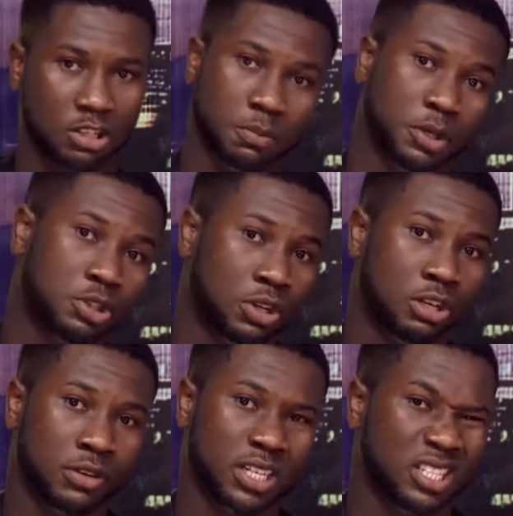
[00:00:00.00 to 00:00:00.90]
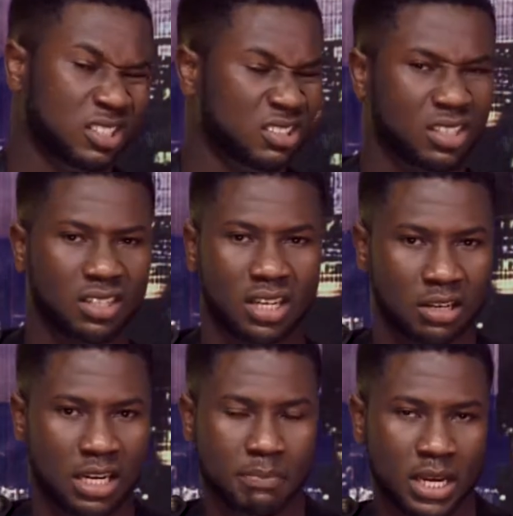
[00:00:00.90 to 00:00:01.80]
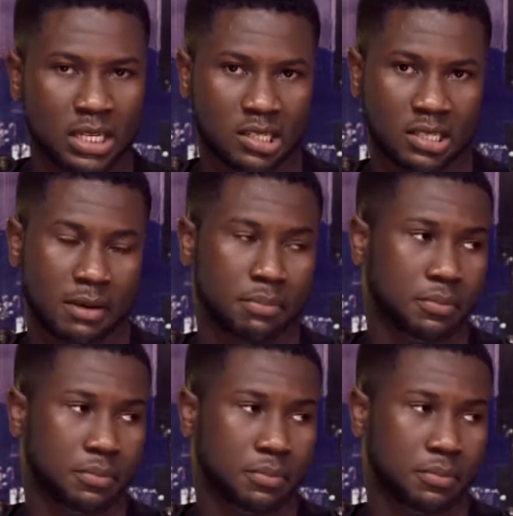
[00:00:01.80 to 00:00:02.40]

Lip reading: you're spiritually ready, then you can make the step.